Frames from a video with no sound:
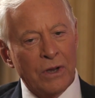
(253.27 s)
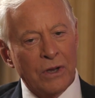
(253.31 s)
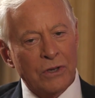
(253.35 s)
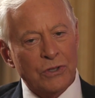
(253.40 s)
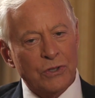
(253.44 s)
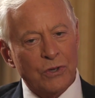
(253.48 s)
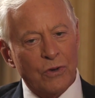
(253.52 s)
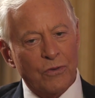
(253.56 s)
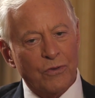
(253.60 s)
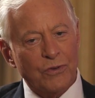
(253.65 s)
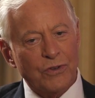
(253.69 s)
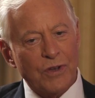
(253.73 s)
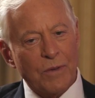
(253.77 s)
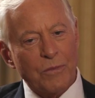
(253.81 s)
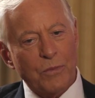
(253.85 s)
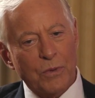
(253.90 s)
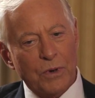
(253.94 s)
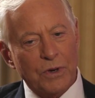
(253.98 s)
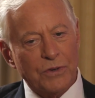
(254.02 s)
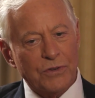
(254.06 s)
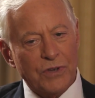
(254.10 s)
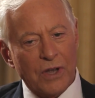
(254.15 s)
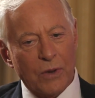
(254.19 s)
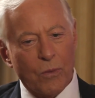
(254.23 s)
So if someone
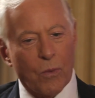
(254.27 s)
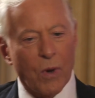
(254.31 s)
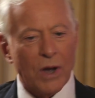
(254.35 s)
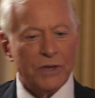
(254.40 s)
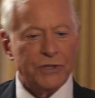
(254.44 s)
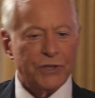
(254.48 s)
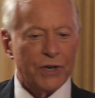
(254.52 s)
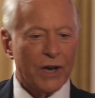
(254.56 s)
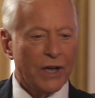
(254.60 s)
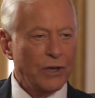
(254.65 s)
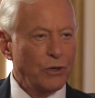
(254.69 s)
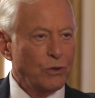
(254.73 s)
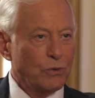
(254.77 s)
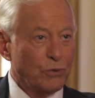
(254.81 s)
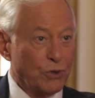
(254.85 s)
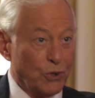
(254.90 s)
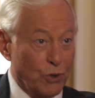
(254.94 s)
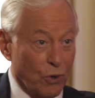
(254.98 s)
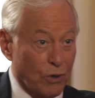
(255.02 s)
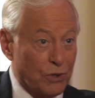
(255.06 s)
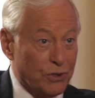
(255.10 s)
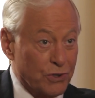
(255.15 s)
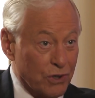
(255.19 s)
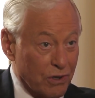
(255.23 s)
were to say, why should I use
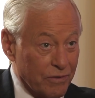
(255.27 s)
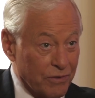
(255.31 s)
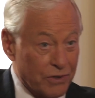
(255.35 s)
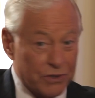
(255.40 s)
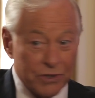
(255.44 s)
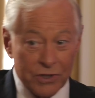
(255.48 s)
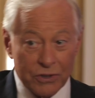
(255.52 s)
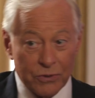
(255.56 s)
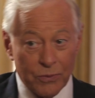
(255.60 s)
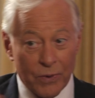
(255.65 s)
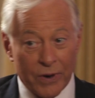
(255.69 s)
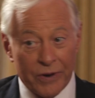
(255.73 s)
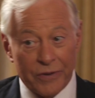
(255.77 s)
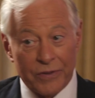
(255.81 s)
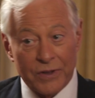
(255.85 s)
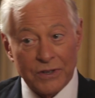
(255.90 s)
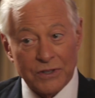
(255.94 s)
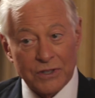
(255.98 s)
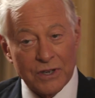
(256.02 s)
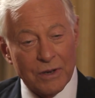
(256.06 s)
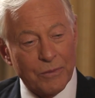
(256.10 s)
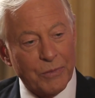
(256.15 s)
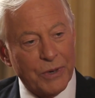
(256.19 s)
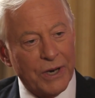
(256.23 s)
your services rather than
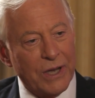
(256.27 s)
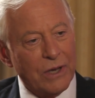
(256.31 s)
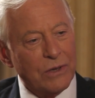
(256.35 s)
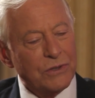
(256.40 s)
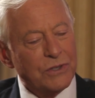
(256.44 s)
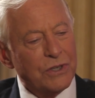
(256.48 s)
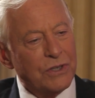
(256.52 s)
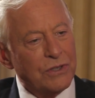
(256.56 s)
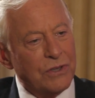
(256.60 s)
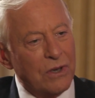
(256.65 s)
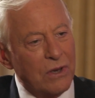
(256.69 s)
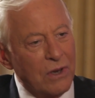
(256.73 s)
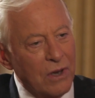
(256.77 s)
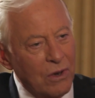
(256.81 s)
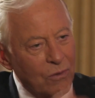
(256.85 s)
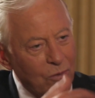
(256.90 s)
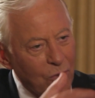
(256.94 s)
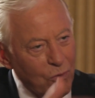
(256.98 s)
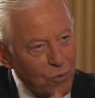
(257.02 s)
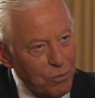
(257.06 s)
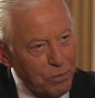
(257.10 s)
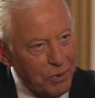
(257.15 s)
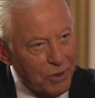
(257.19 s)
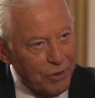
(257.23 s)
someone else's,
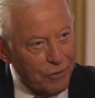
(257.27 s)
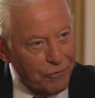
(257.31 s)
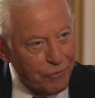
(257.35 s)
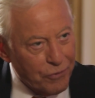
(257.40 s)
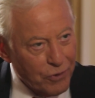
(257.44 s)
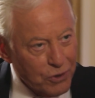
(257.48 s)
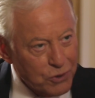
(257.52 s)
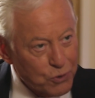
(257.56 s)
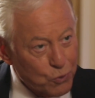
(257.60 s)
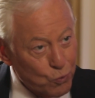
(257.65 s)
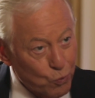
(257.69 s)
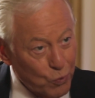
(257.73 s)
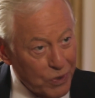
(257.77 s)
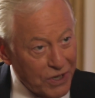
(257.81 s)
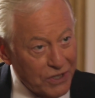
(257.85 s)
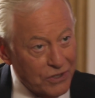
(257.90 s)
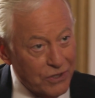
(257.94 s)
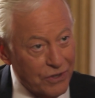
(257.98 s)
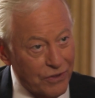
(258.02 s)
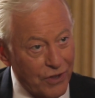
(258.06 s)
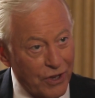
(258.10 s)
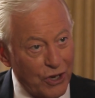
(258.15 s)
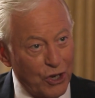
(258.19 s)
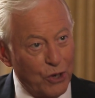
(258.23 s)
what would be the first
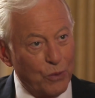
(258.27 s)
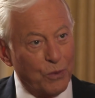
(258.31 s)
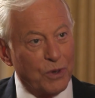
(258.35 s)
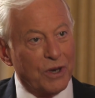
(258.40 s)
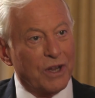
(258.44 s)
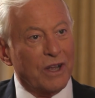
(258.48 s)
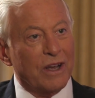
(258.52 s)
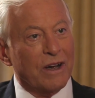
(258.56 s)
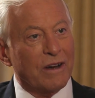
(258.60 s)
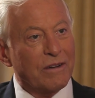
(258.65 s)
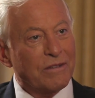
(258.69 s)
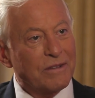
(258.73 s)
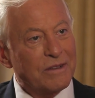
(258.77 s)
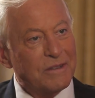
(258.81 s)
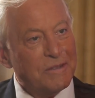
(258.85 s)
reason that you would give?